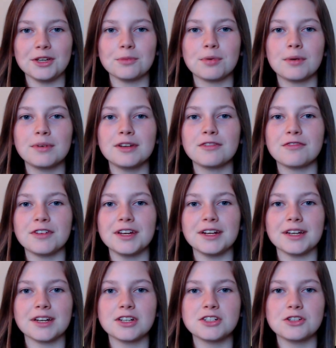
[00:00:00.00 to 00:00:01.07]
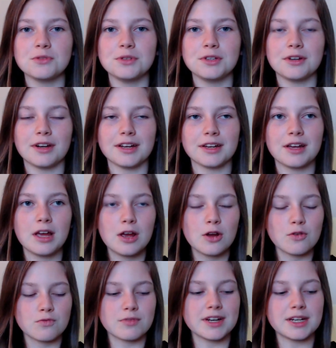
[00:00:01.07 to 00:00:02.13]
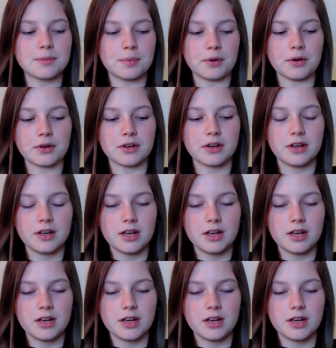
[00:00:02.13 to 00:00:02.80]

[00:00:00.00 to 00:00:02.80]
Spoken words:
You probably feel it, because you know when you like read a book,